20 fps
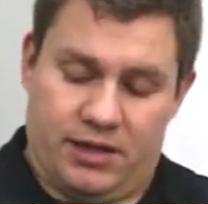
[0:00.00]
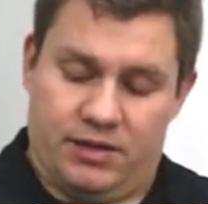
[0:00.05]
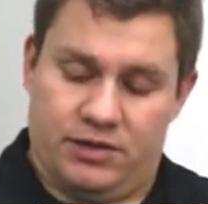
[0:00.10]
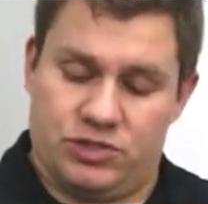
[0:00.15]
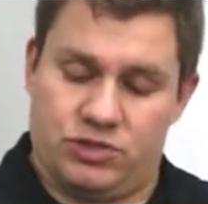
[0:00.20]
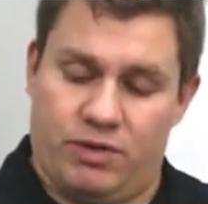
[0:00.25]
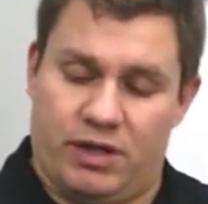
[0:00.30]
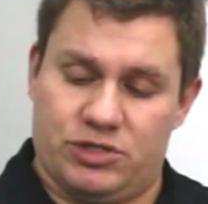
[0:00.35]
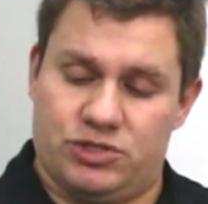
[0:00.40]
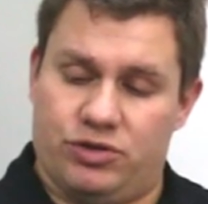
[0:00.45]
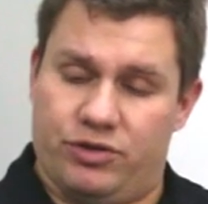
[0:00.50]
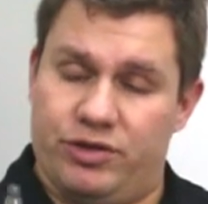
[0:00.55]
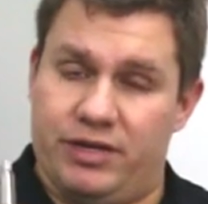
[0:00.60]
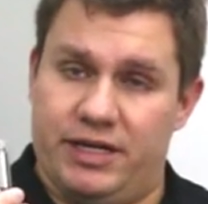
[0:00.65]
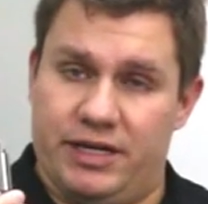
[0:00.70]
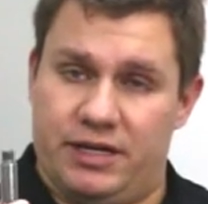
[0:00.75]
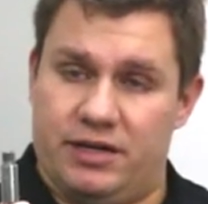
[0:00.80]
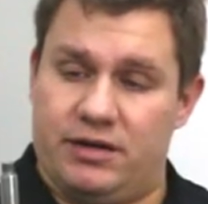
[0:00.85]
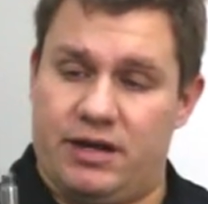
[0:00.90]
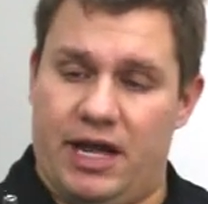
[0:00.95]
So I'll show you
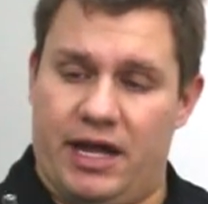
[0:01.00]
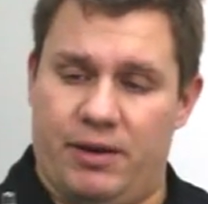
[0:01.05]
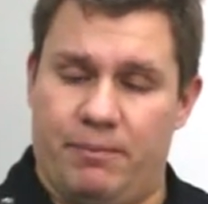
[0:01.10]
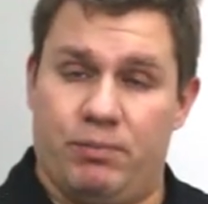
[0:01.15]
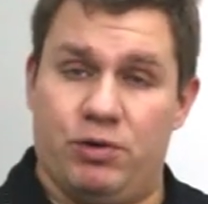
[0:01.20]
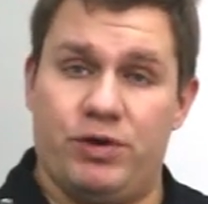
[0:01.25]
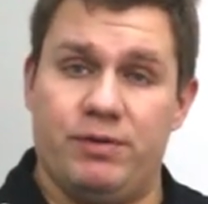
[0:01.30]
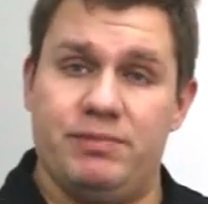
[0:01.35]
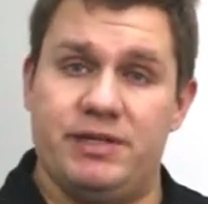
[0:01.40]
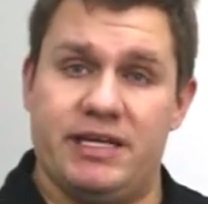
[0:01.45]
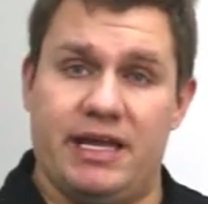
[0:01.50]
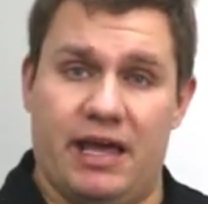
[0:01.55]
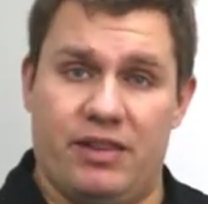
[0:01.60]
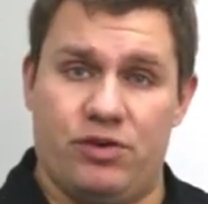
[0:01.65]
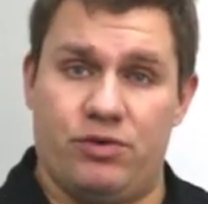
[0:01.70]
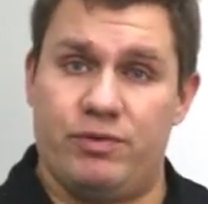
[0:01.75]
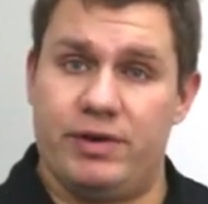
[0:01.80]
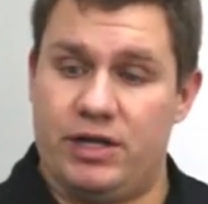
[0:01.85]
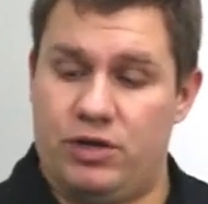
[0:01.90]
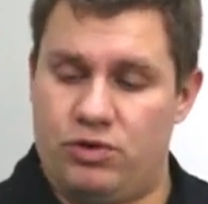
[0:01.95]
here how to put them
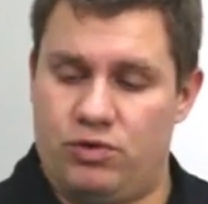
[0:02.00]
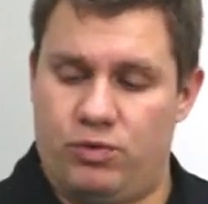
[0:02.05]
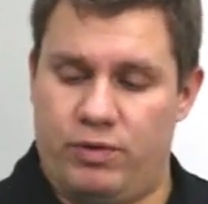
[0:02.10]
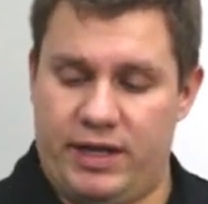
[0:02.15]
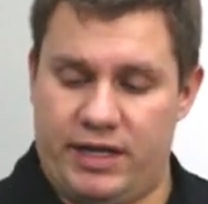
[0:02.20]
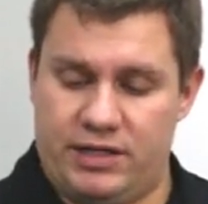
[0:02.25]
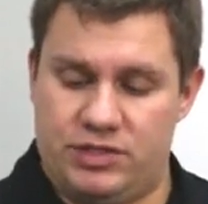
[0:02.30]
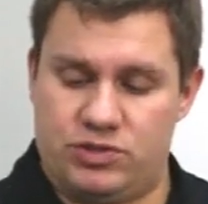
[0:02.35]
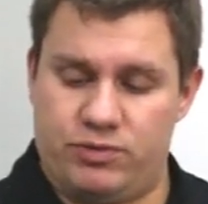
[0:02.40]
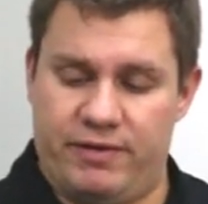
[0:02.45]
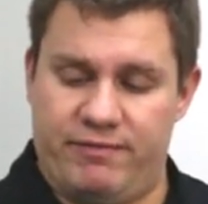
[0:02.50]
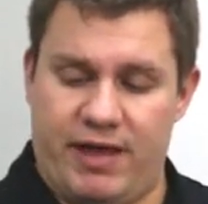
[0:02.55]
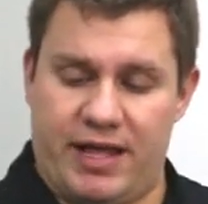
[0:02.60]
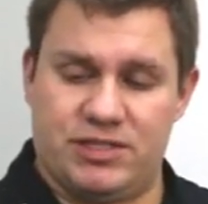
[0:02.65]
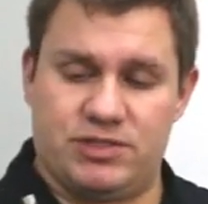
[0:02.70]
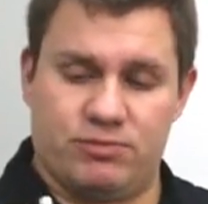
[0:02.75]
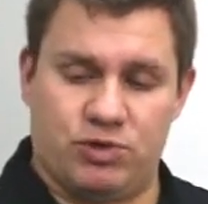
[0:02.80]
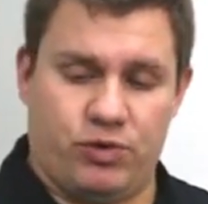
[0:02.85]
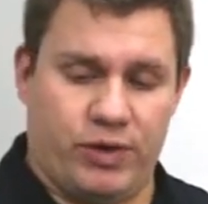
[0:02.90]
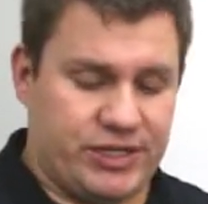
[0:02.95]
together real quick. So we've
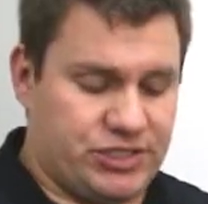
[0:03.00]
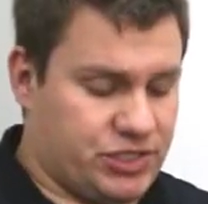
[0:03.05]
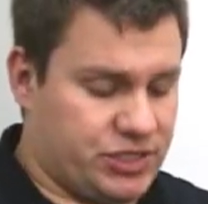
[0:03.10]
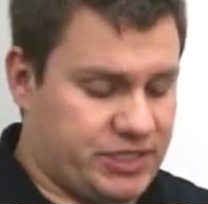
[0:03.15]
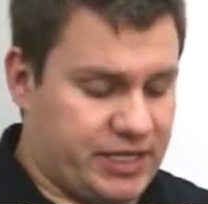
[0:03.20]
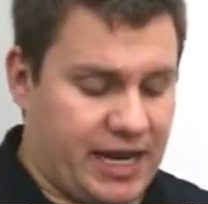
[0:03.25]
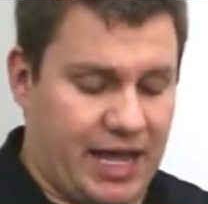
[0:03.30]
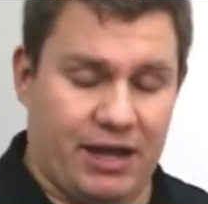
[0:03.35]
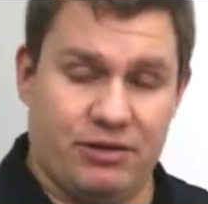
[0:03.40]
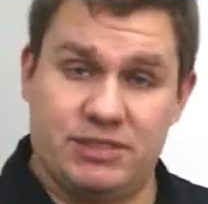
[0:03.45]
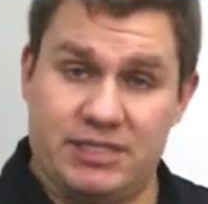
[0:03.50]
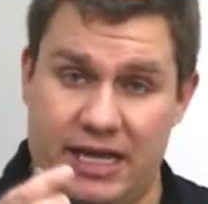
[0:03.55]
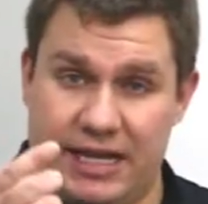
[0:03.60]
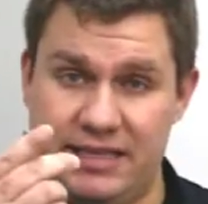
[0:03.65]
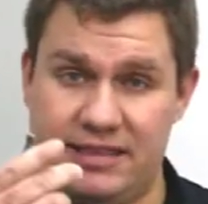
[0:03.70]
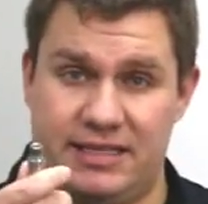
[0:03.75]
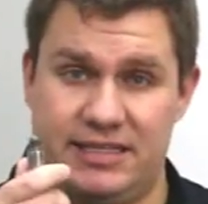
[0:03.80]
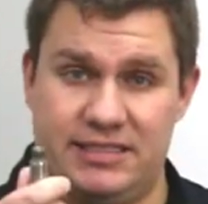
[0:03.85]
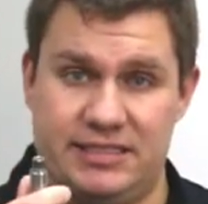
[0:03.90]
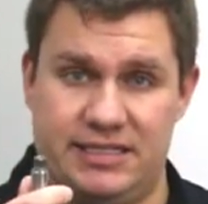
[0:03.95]
had some questions on how
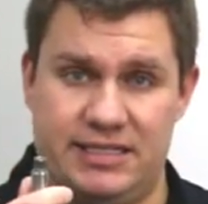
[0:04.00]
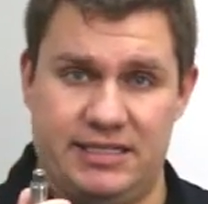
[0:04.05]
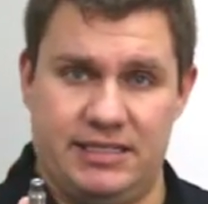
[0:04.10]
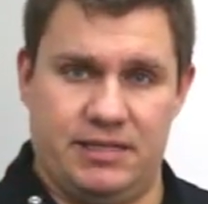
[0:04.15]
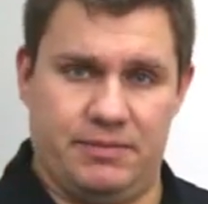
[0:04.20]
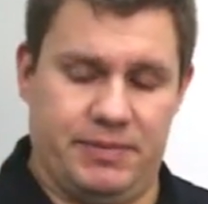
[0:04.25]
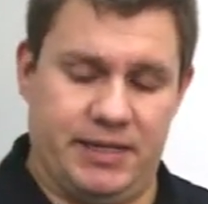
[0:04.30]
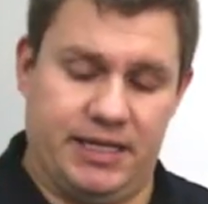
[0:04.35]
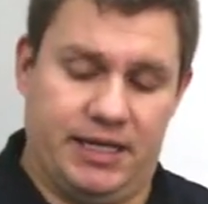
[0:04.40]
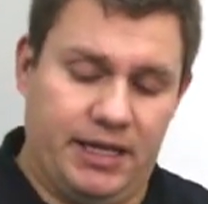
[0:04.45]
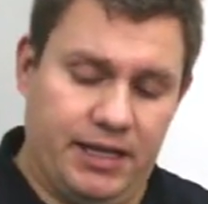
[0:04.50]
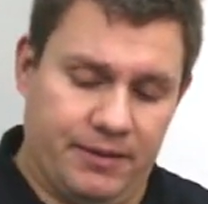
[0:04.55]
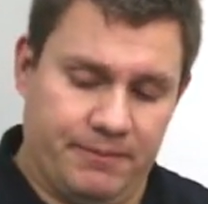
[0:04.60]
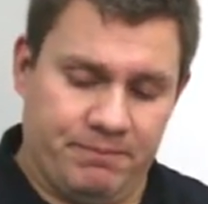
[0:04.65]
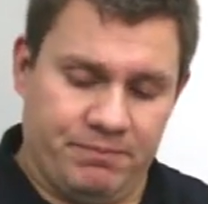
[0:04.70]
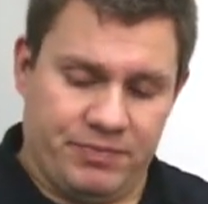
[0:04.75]
tight these need to be.